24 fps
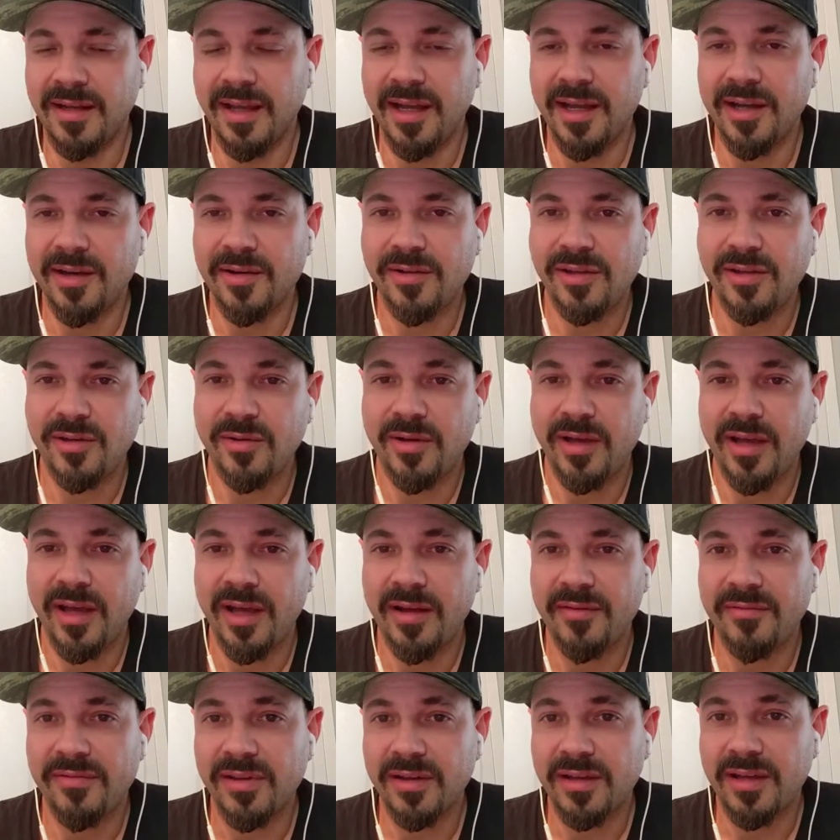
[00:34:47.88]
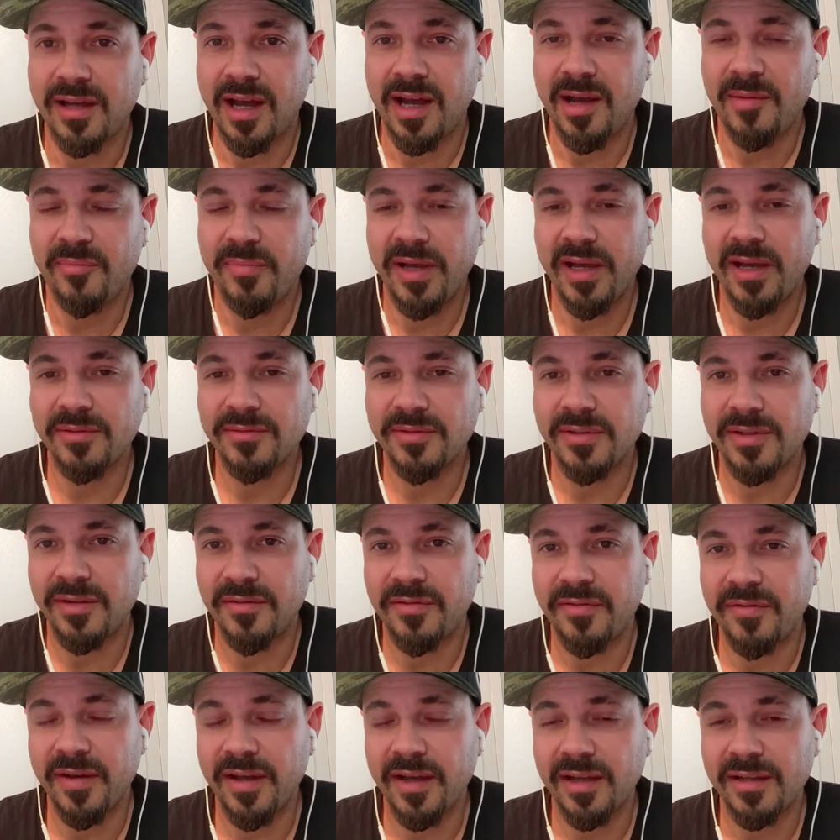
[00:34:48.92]
Now you have the compounded
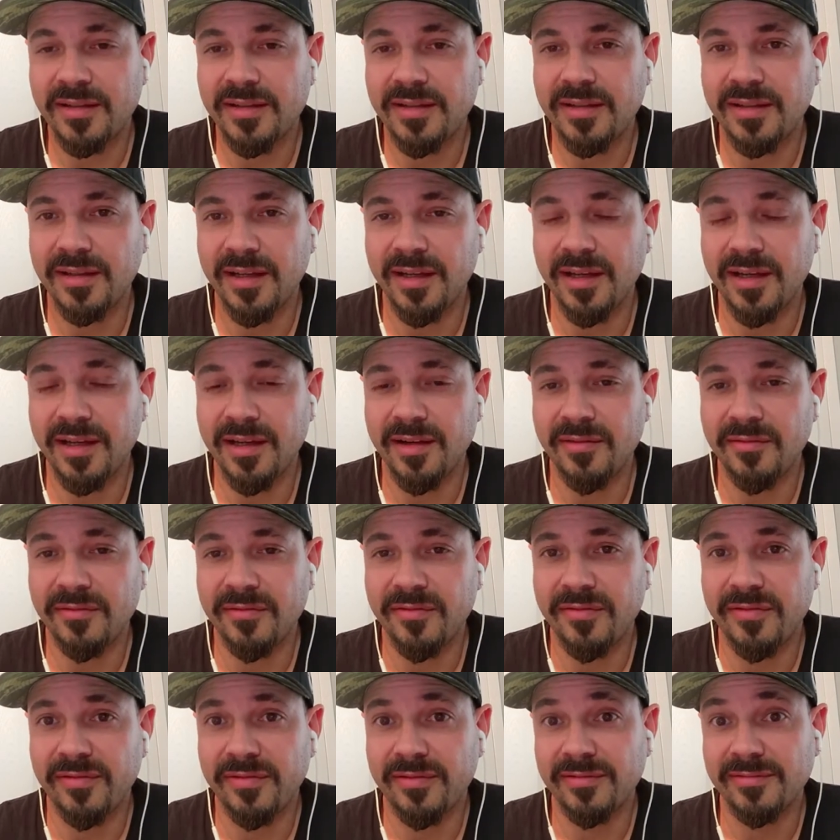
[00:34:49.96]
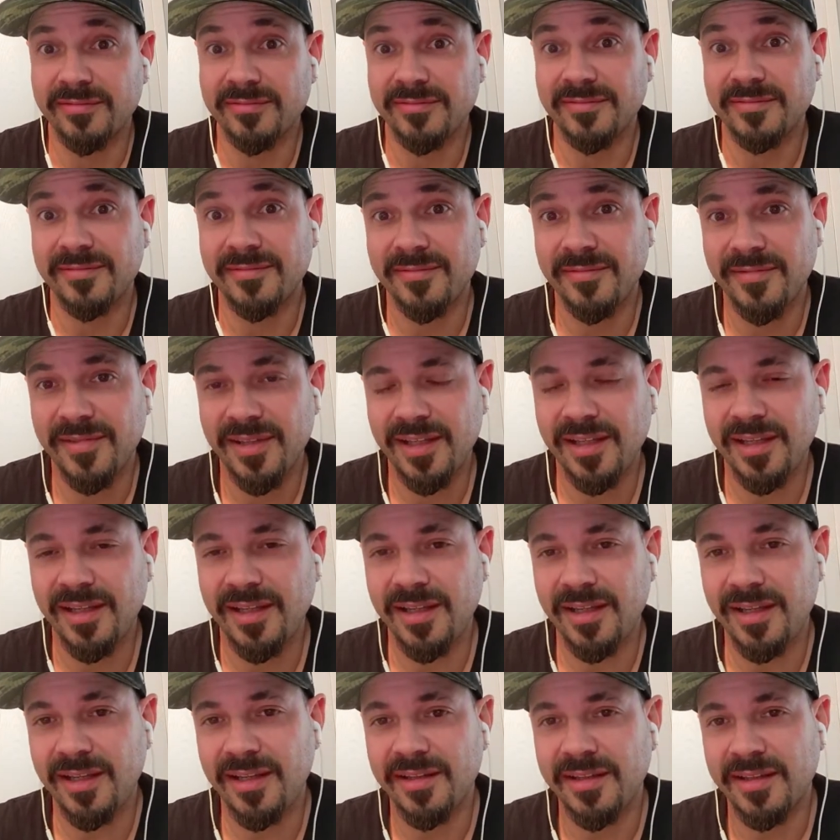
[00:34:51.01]
effect of
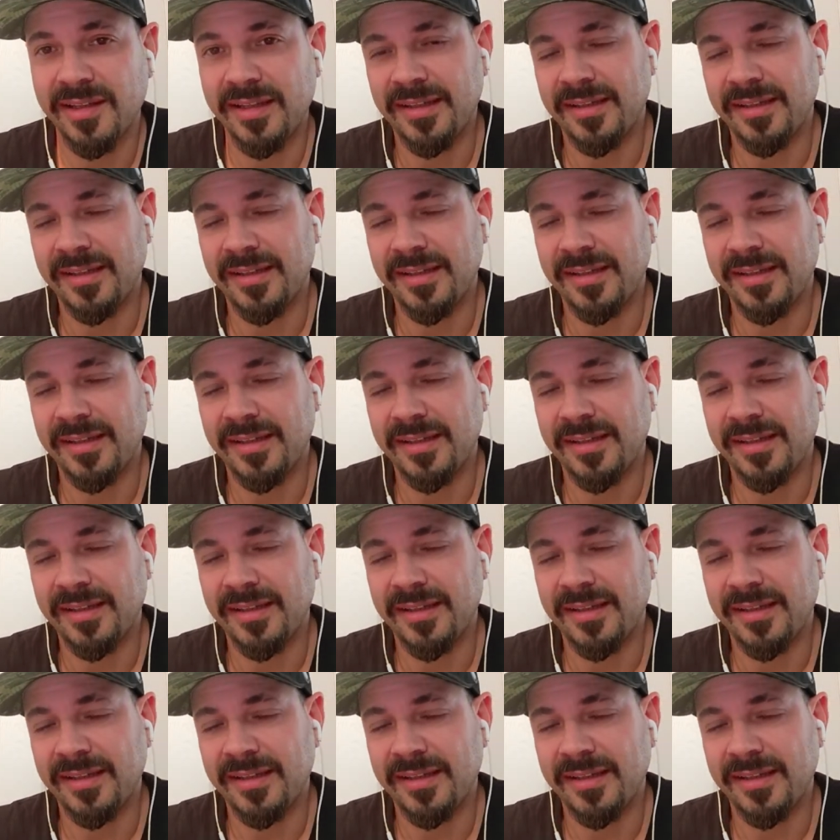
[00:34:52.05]
the,